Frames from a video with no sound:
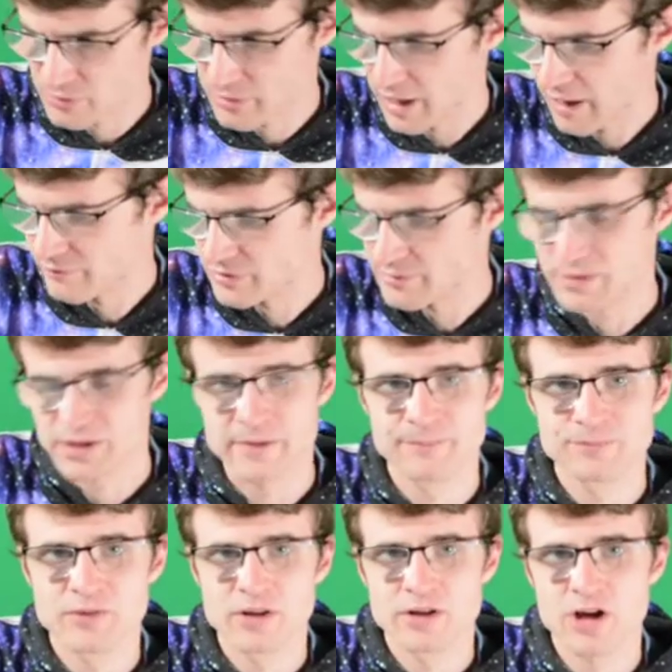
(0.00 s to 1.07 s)
so we have to be
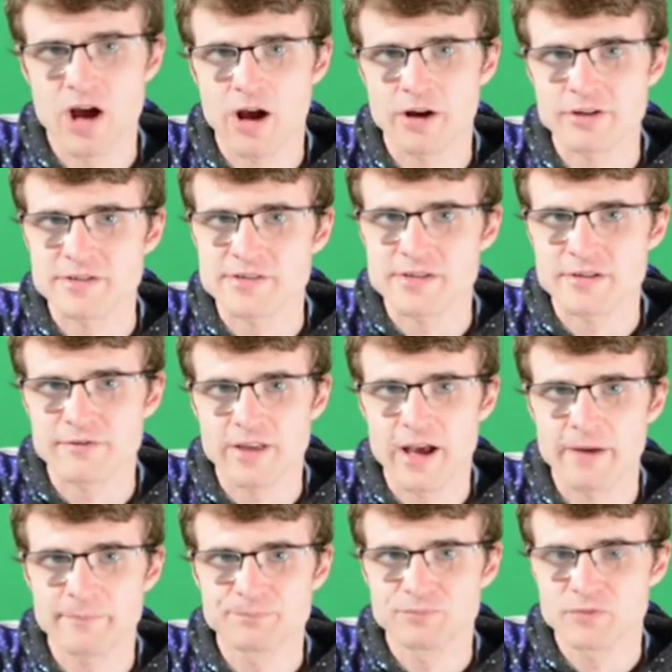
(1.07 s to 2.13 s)
cognizant of that.